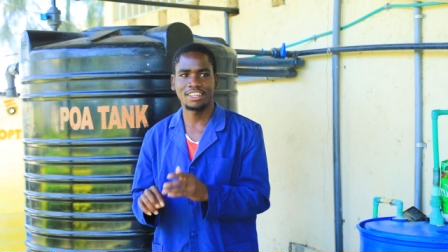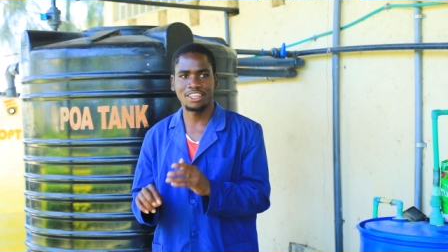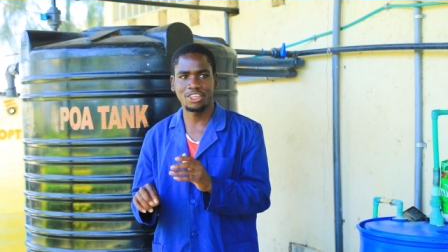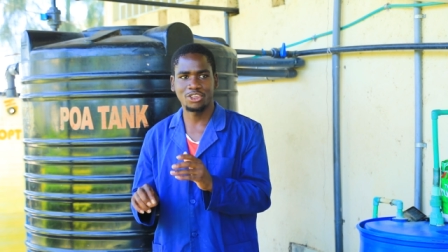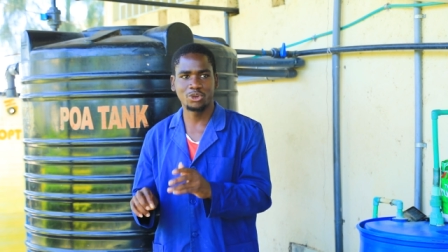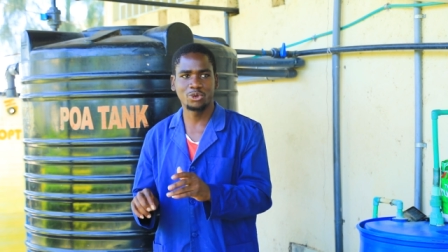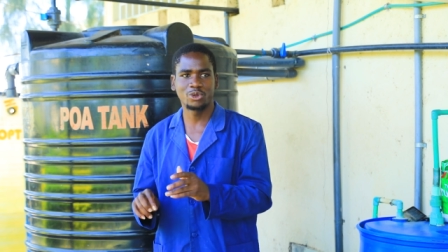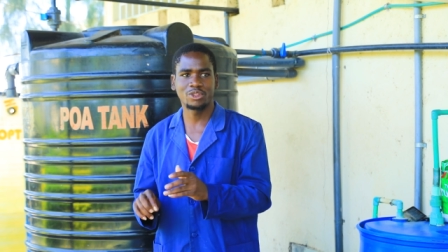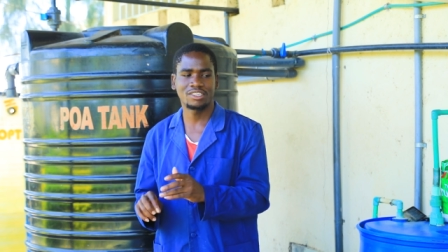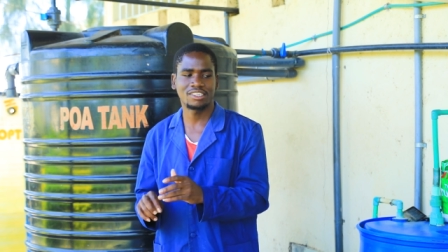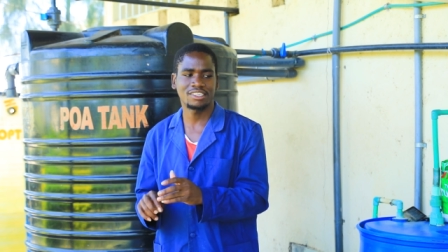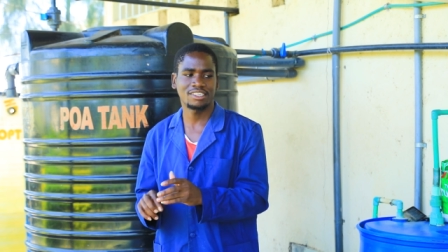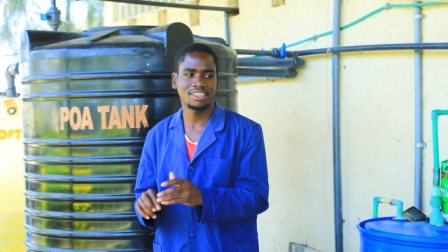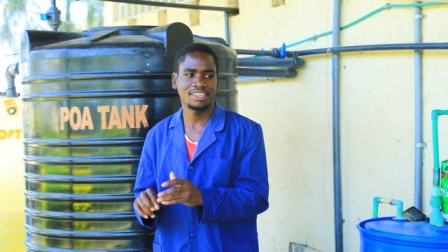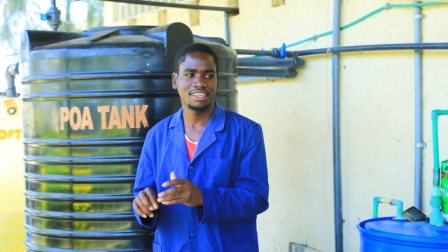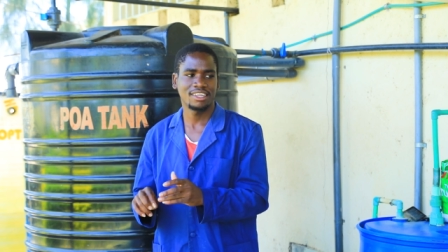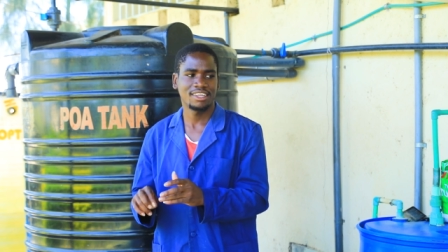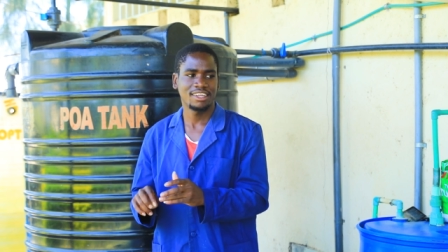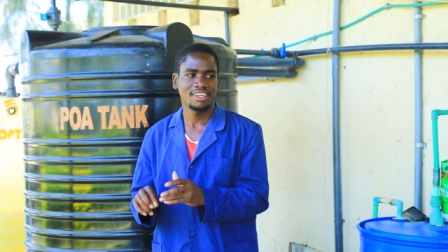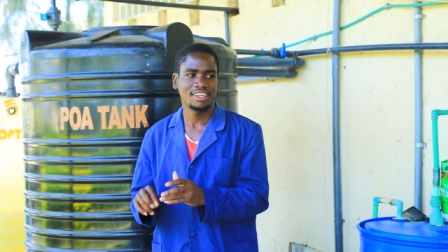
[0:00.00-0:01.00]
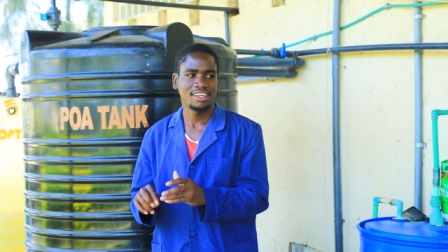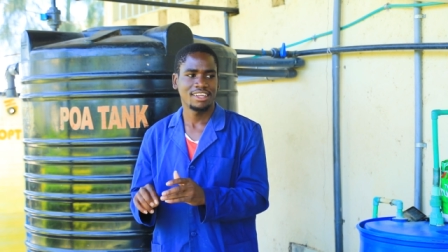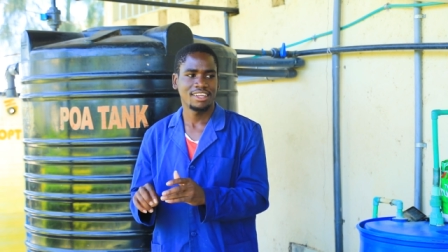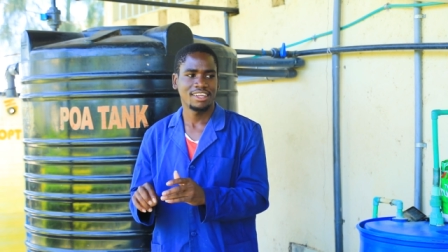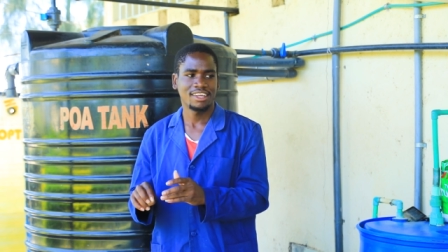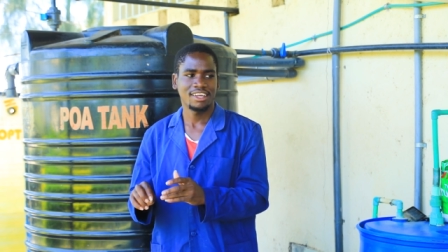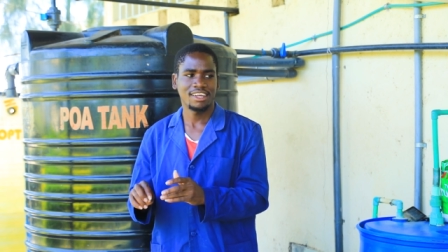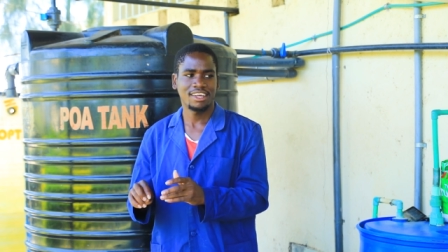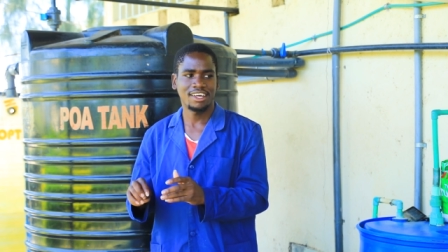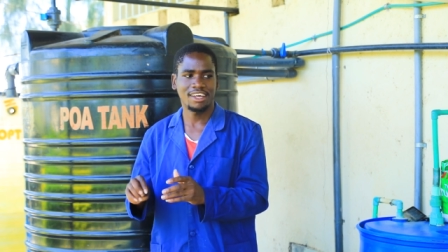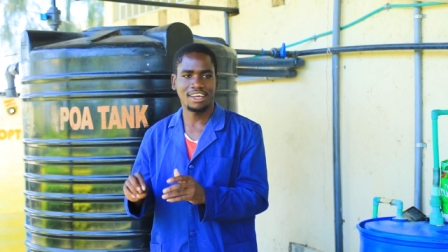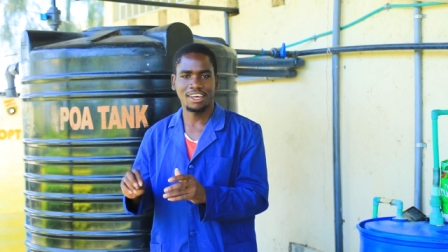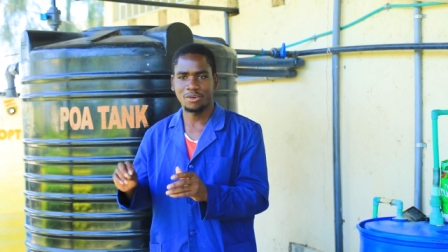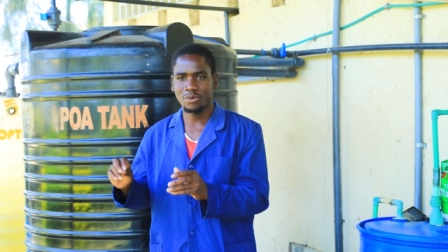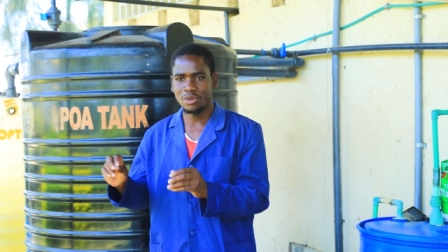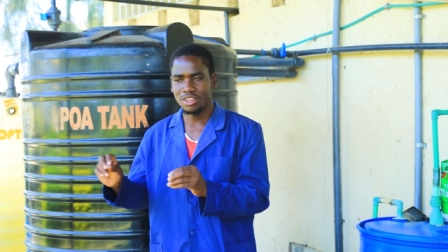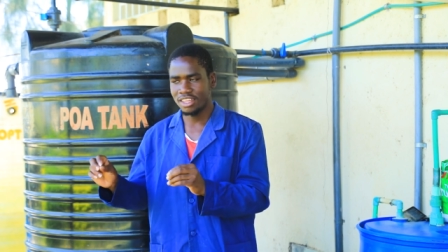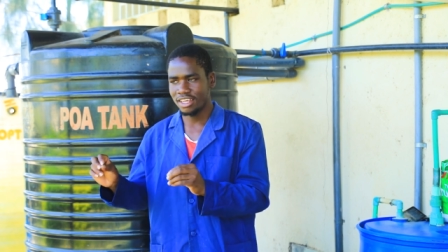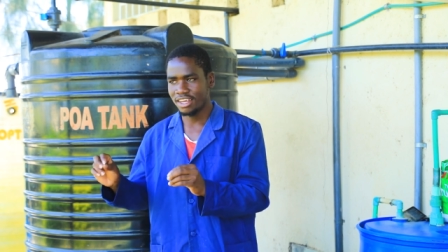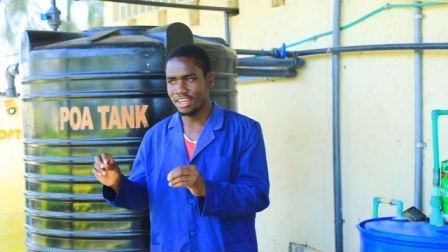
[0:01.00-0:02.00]
the youth,
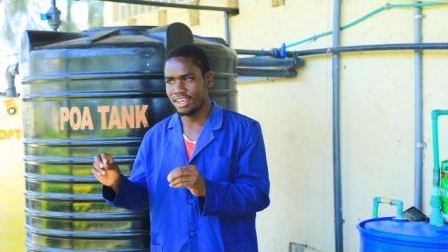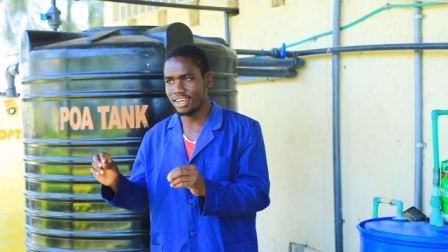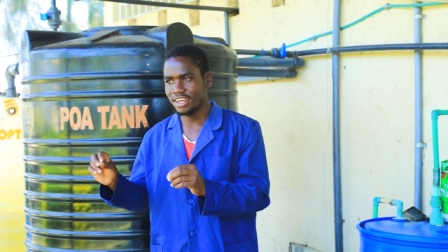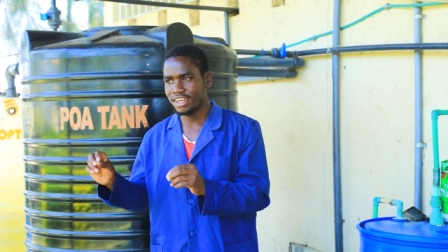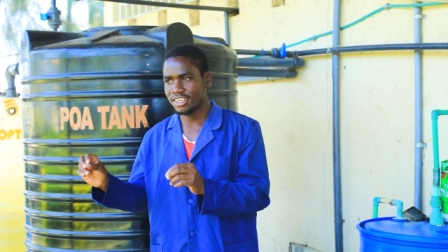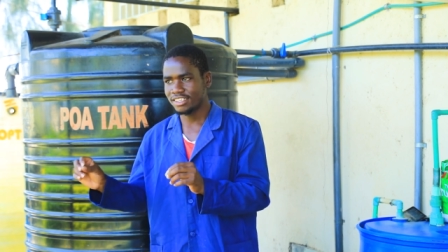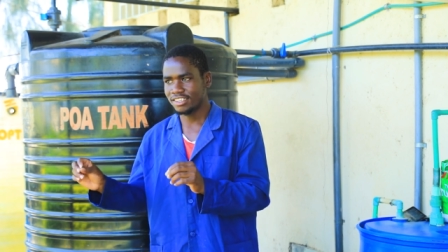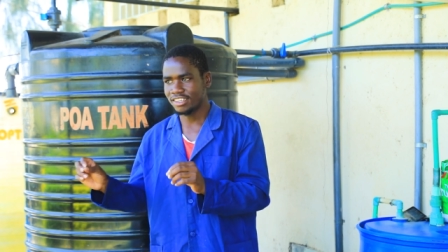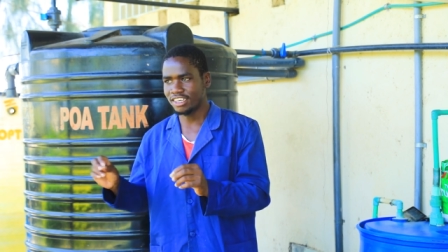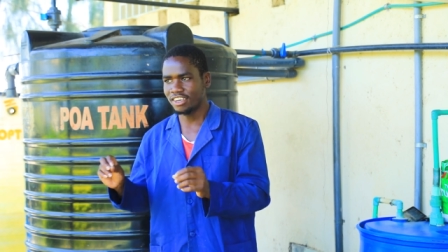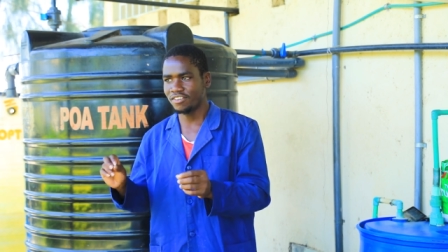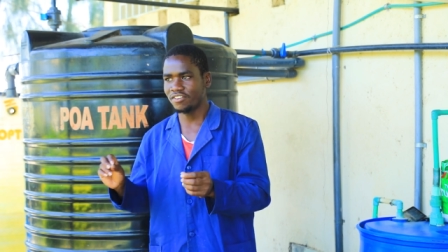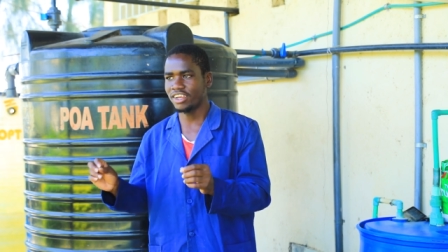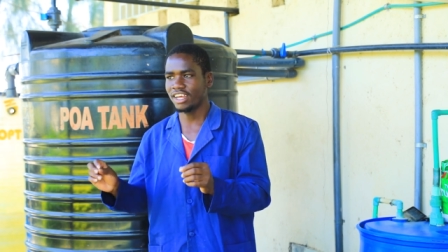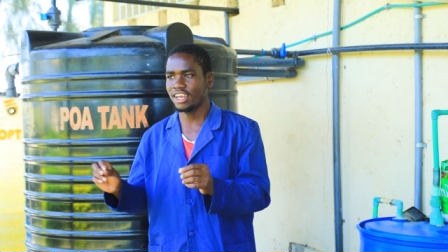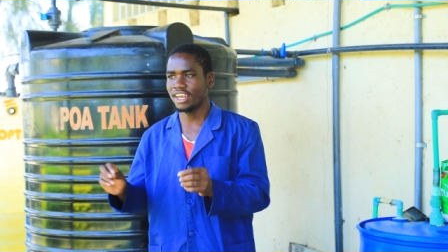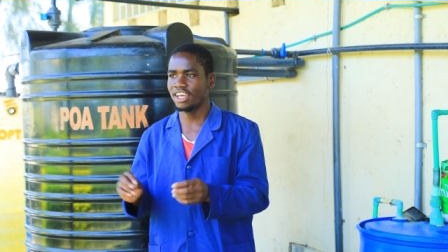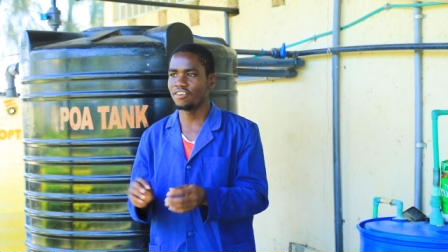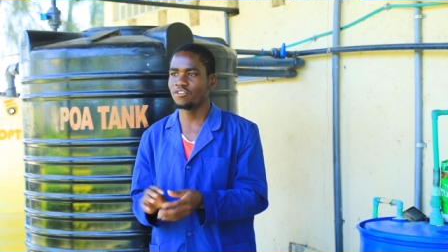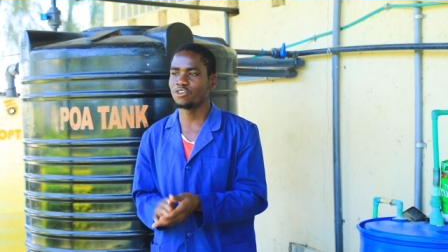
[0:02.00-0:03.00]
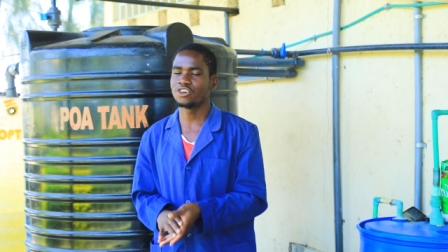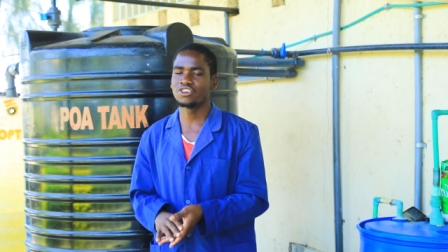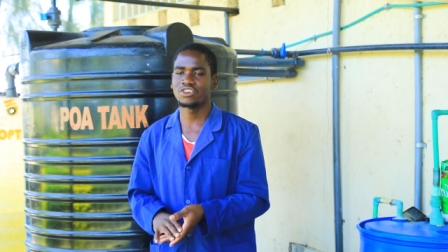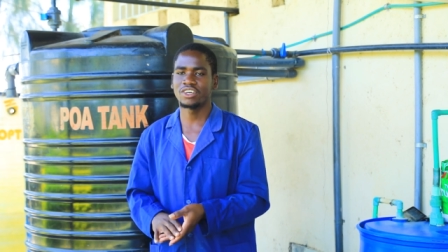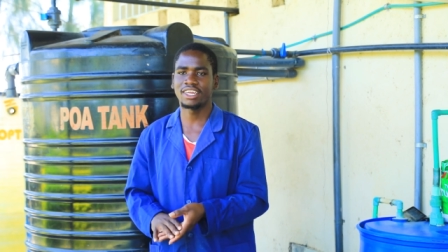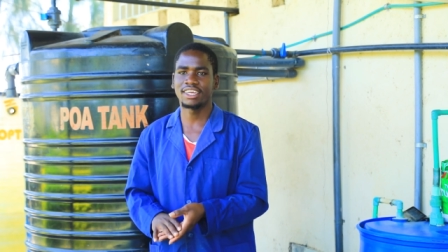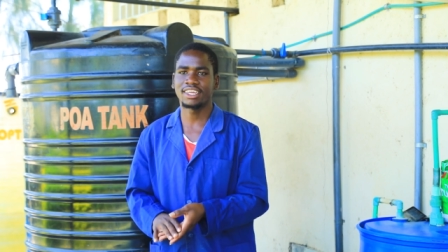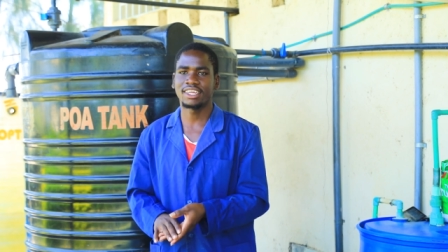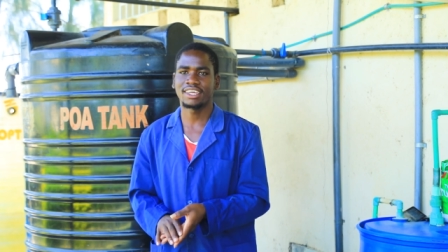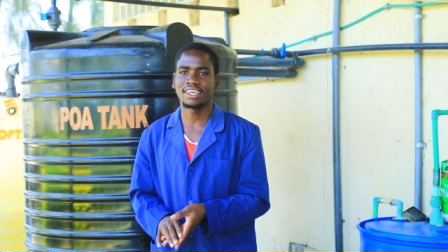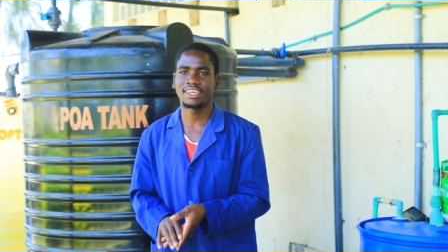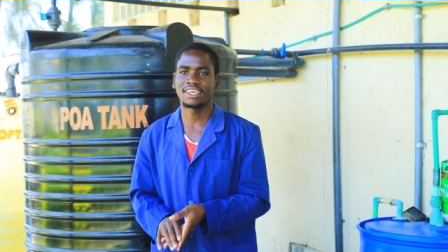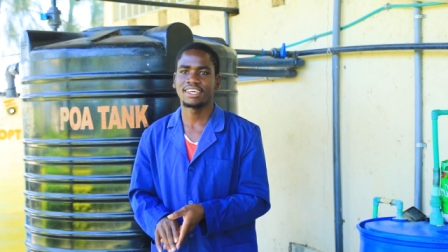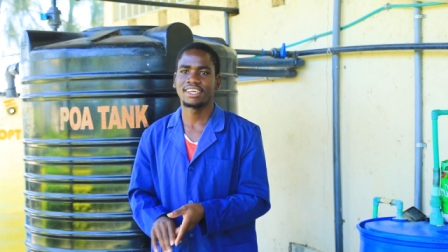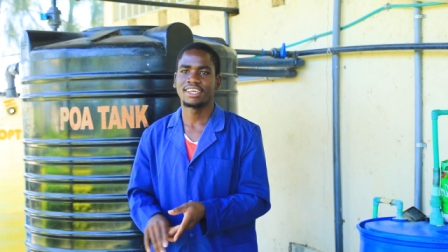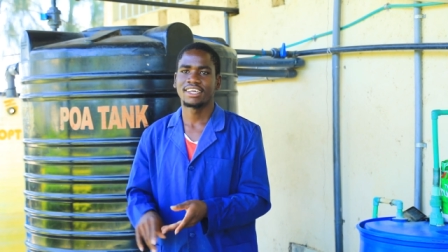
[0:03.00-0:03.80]
with the certificate level training.